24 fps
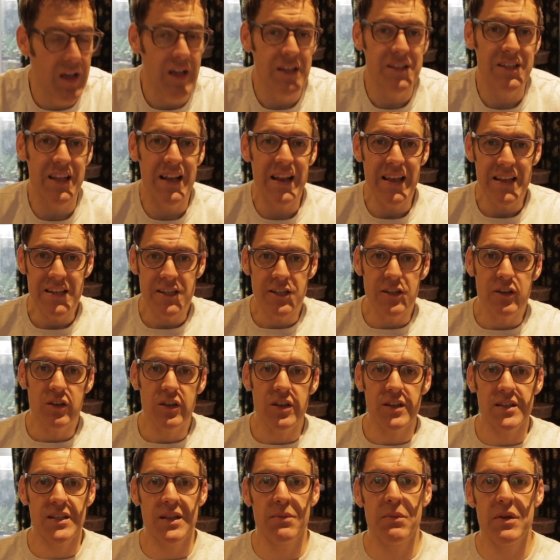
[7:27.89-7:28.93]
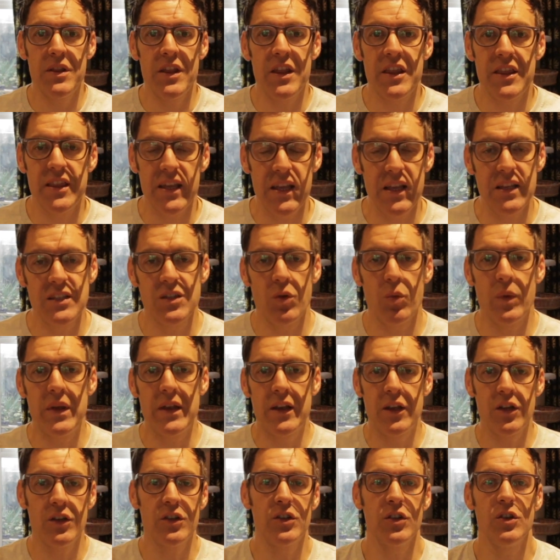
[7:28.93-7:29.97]
So let's look at some of the things that we
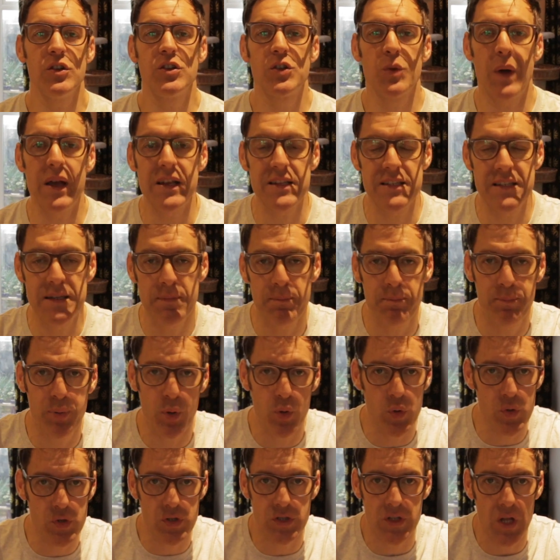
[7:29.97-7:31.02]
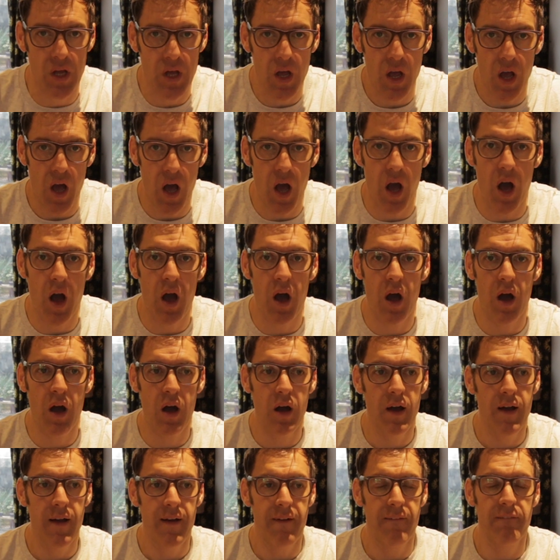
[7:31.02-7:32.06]
can do to actually boost
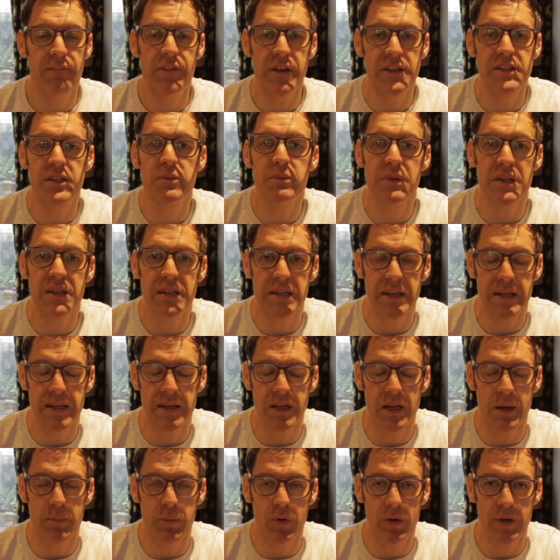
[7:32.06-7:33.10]
our vitamin D in our